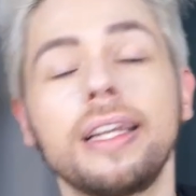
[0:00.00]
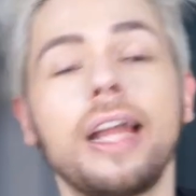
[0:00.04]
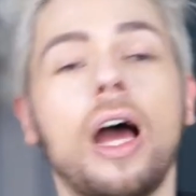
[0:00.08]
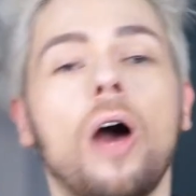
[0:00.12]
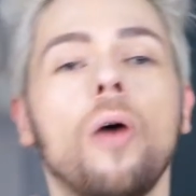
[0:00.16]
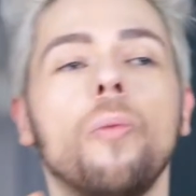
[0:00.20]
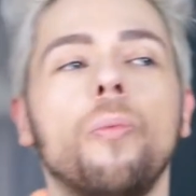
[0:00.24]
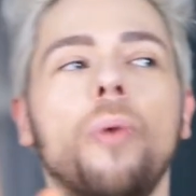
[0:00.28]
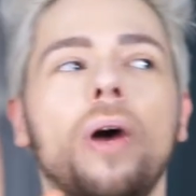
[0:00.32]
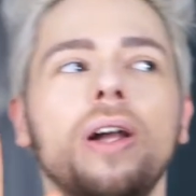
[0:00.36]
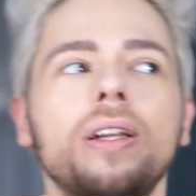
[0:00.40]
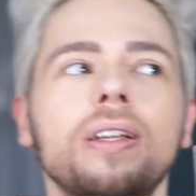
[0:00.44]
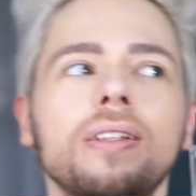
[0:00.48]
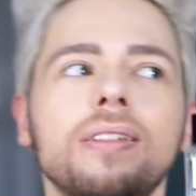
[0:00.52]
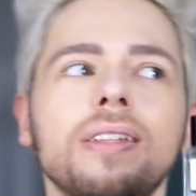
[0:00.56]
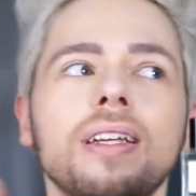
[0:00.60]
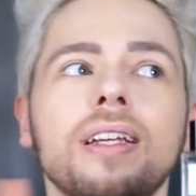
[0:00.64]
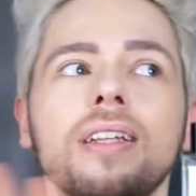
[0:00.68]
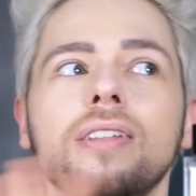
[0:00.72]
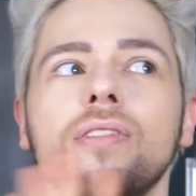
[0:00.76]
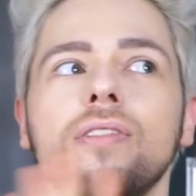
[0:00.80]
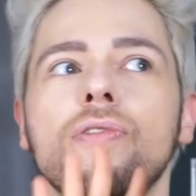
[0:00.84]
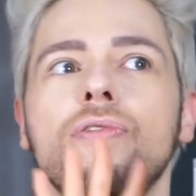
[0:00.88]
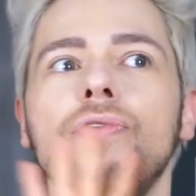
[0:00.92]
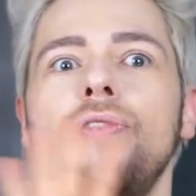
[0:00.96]
Now, Bois des Îles
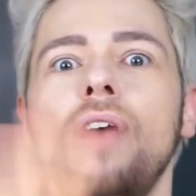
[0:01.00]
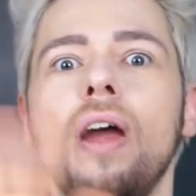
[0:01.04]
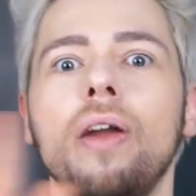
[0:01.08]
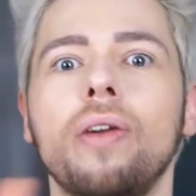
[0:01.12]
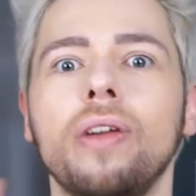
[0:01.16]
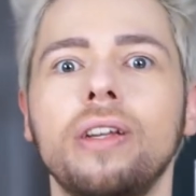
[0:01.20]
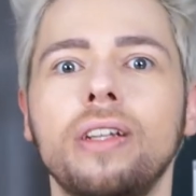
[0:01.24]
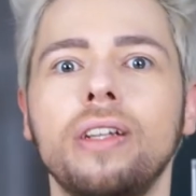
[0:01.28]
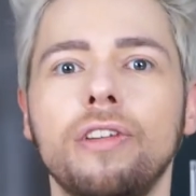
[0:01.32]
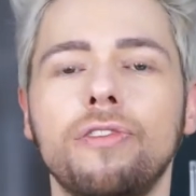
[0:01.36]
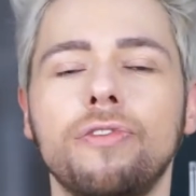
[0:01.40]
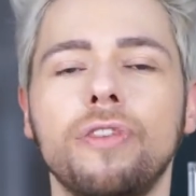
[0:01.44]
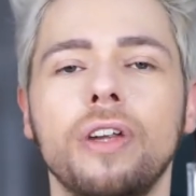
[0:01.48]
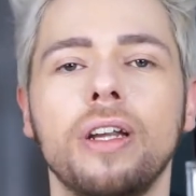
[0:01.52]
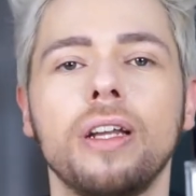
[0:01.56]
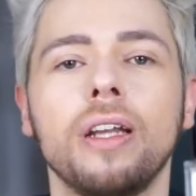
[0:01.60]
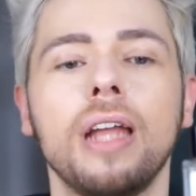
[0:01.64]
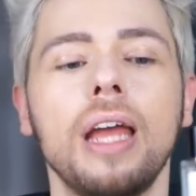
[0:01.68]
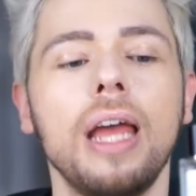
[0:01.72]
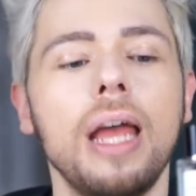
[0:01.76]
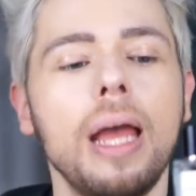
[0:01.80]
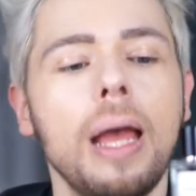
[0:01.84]
is very different.